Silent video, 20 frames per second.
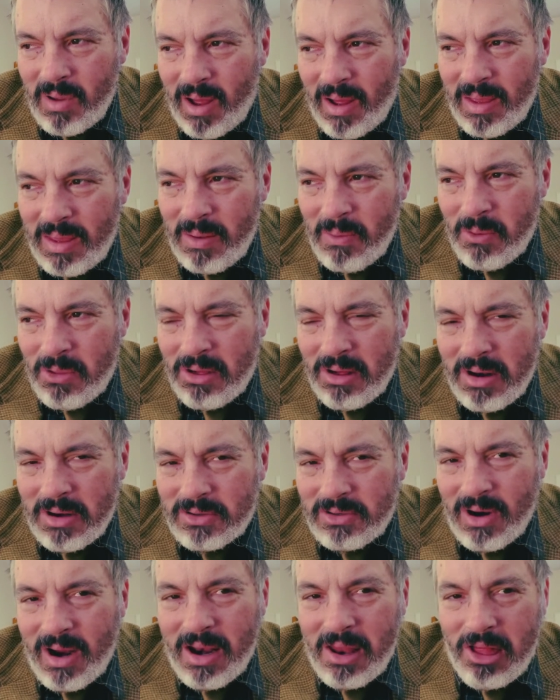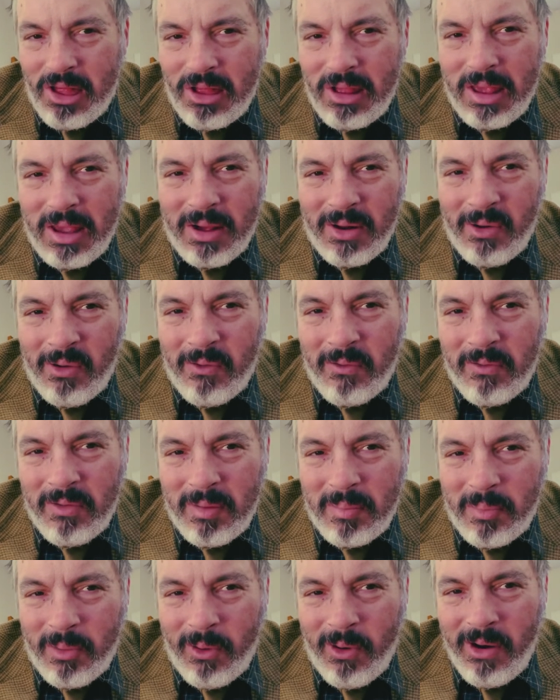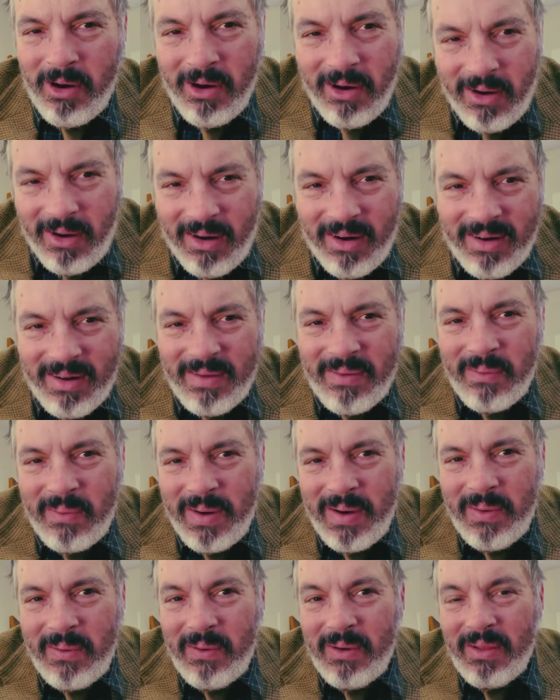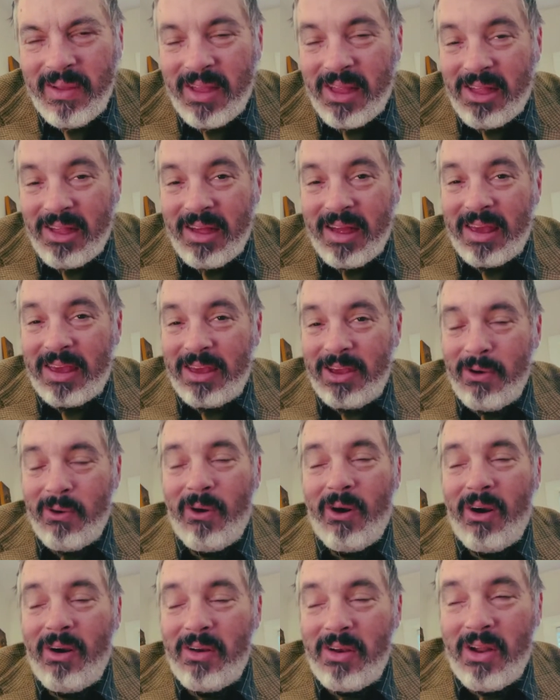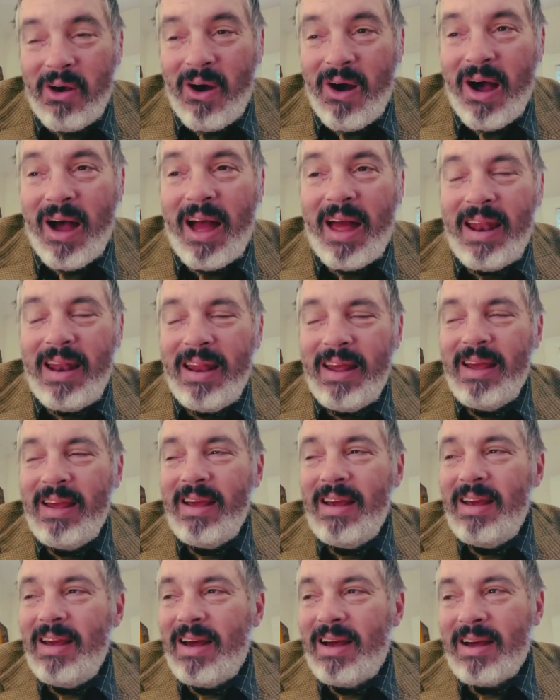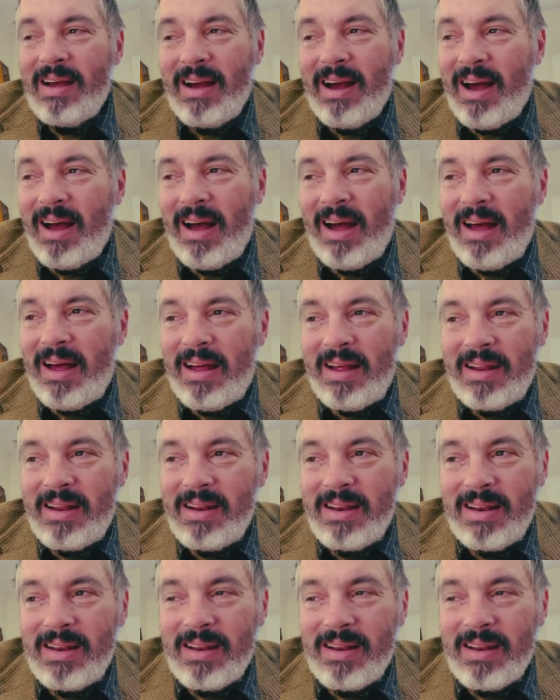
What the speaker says: gonna try to sneak it over the border, and we were just like, you are not ever,